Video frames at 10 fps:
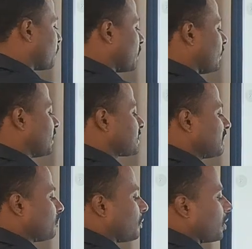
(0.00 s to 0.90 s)
prevent the
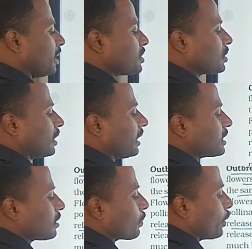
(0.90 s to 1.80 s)
self pollination, it
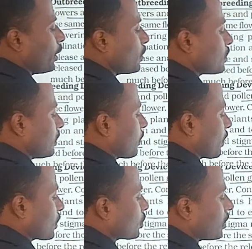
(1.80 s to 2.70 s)
is a
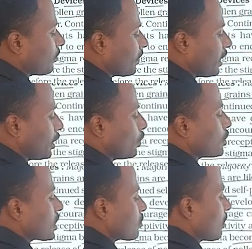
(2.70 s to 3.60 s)
production of in a
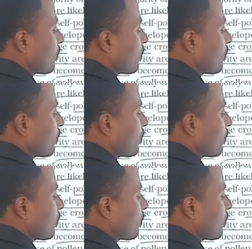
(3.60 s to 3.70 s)
unisexual